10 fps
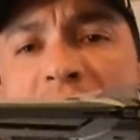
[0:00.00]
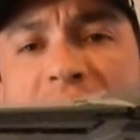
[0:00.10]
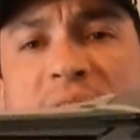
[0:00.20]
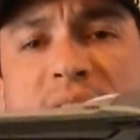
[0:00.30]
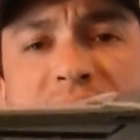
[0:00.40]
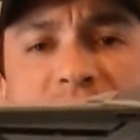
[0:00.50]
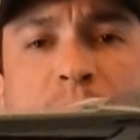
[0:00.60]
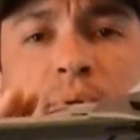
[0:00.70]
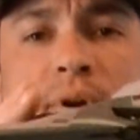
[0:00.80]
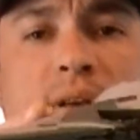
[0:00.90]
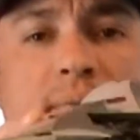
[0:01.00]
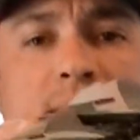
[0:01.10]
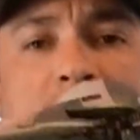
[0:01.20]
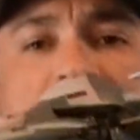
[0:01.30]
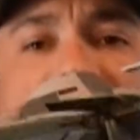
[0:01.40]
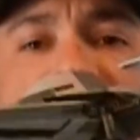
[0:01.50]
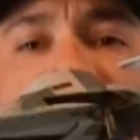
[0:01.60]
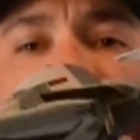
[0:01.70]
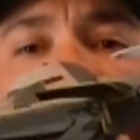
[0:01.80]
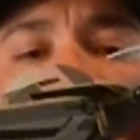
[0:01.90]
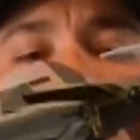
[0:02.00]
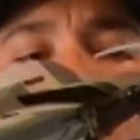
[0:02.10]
I think it's a pretty menacing looking